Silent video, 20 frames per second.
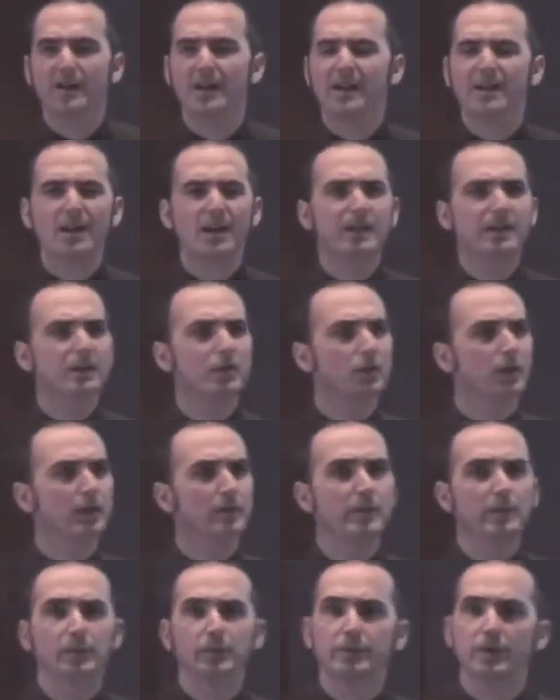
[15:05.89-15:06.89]
I, I hear a
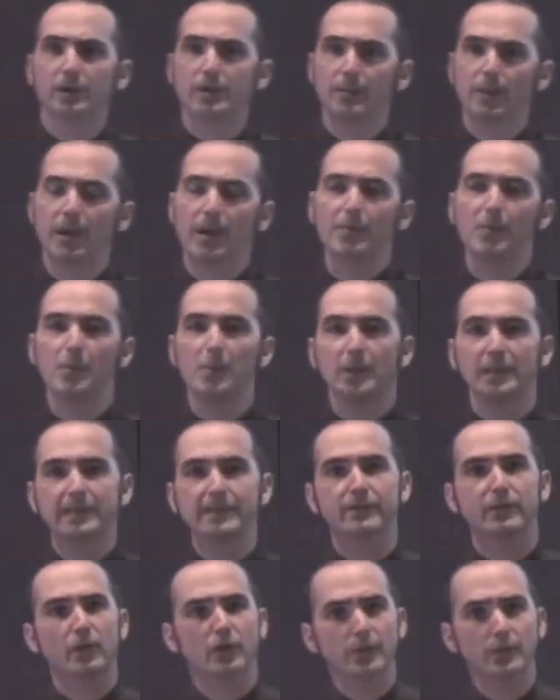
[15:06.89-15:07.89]
lot of people talking about I'm a
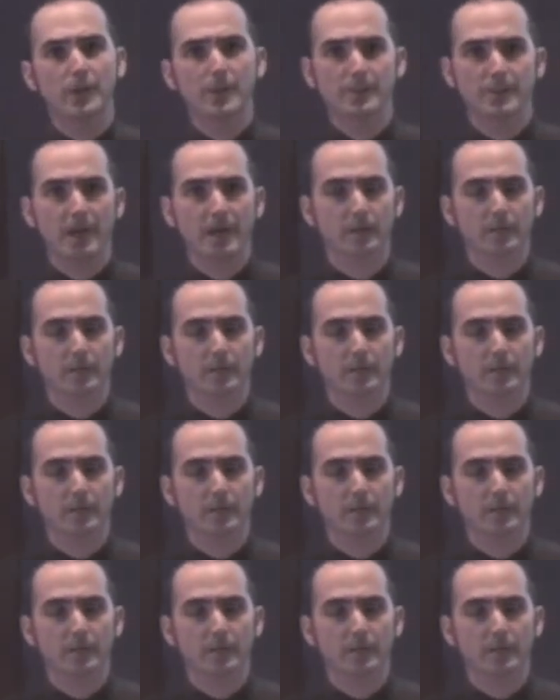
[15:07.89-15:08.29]
believer and I'm